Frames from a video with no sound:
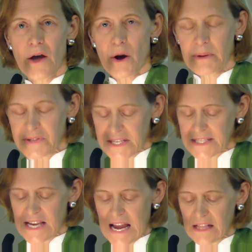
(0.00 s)
almost
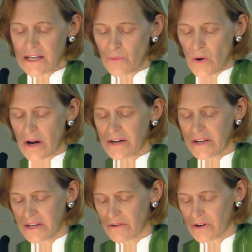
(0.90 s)
exactly 1
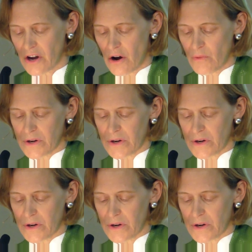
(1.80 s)
year ago,